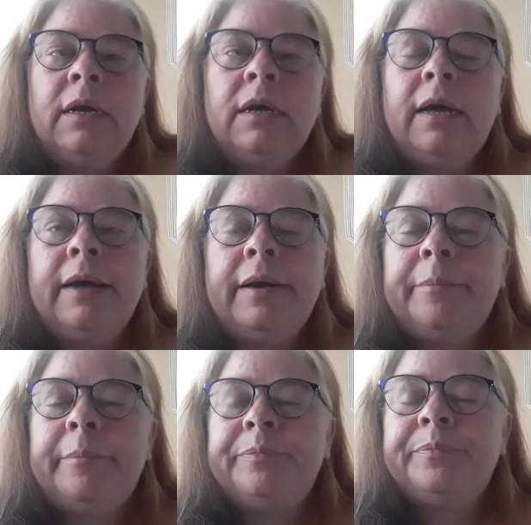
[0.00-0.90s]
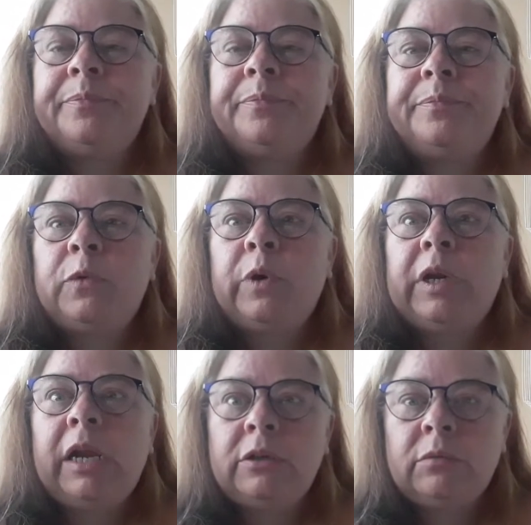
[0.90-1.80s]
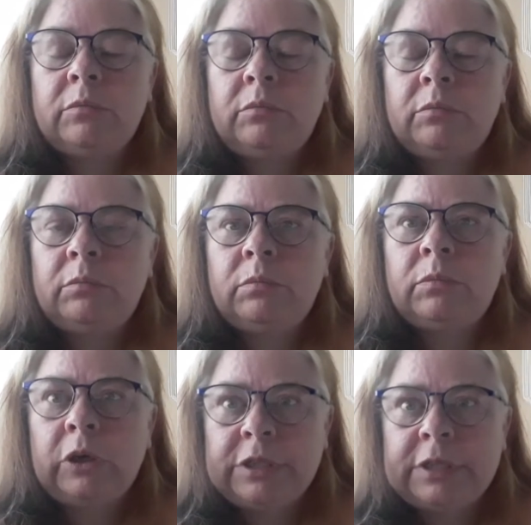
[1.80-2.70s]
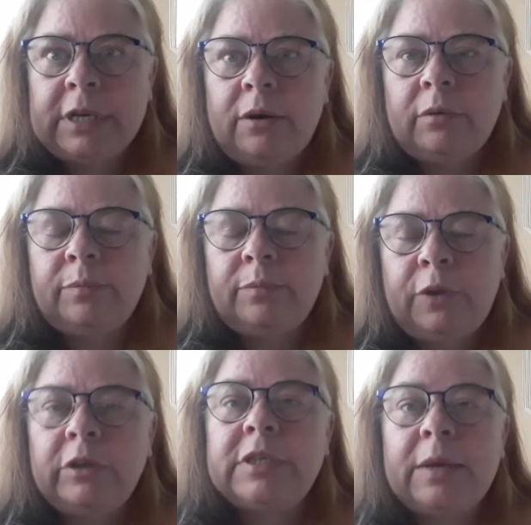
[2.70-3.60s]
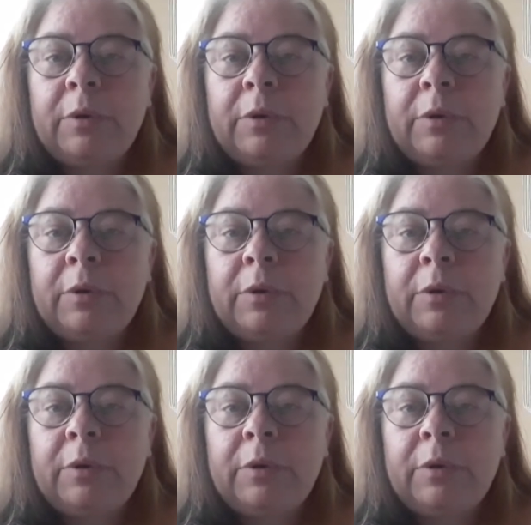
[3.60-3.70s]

3 o'clock Thursday